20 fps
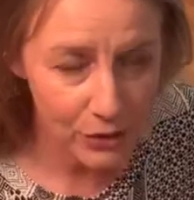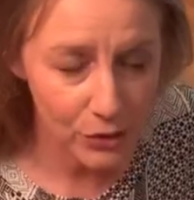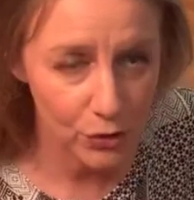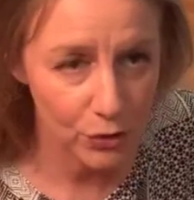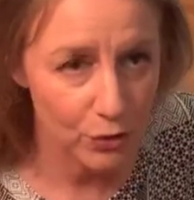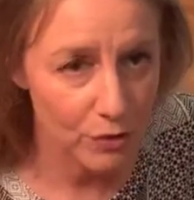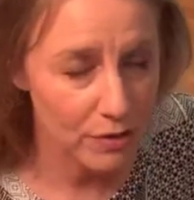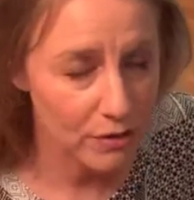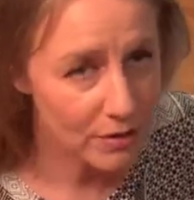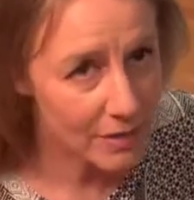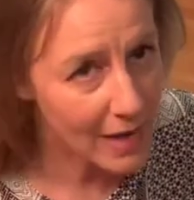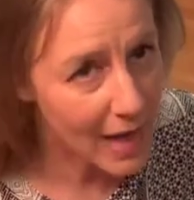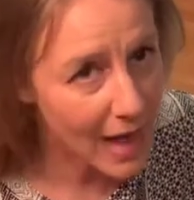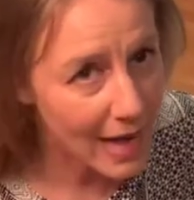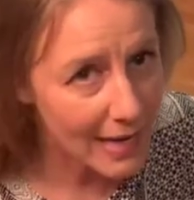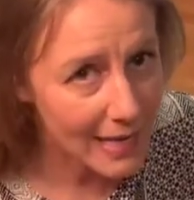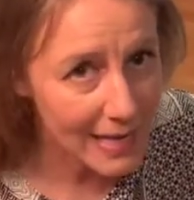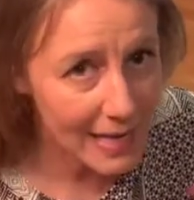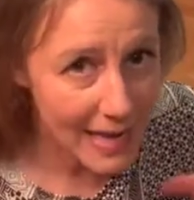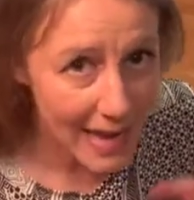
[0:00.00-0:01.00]
so they're not
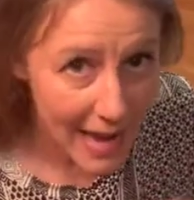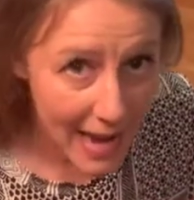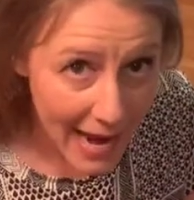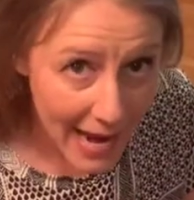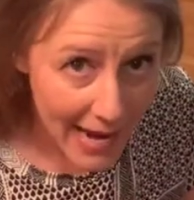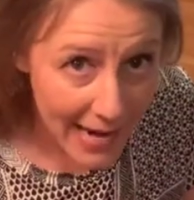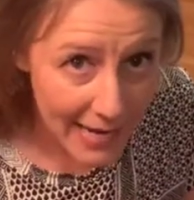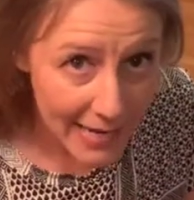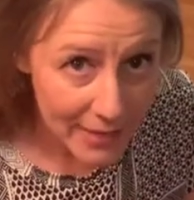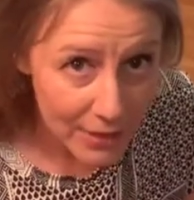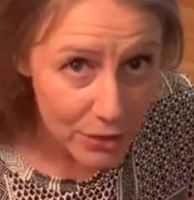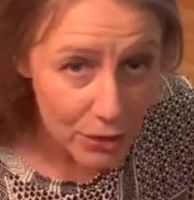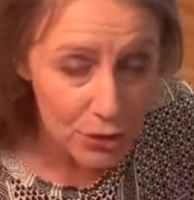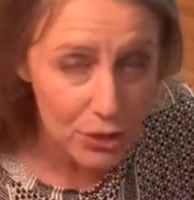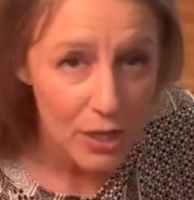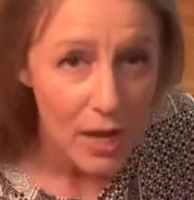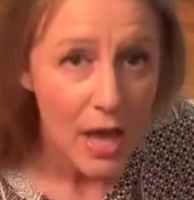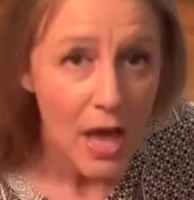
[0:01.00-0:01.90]
caged.